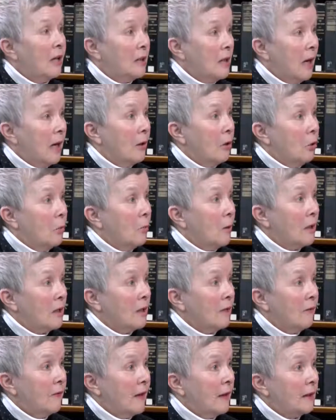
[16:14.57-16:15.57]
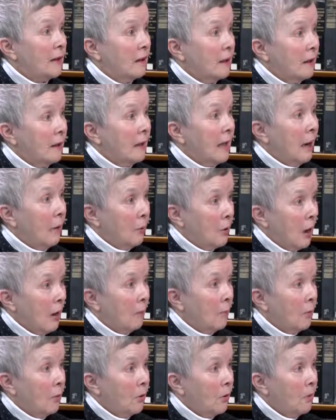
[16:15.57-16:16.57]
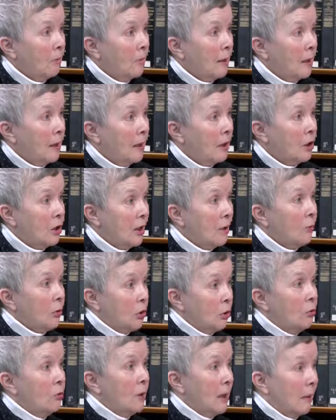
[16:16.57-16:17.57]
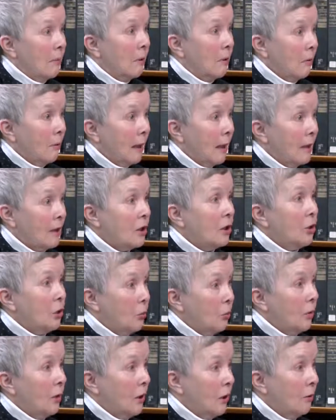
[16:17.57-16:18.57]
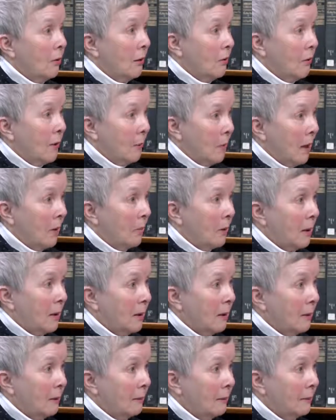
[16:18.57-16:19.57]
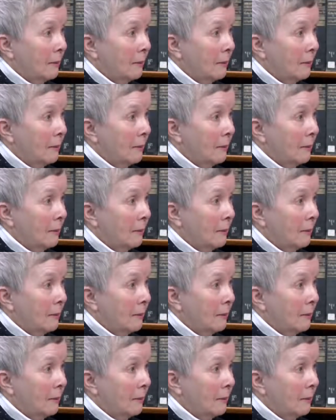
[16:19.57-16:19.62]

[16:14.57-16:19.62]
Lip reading: Don, you must have felt a little outnumbered because there were 2 Democrats and you were the only Republican.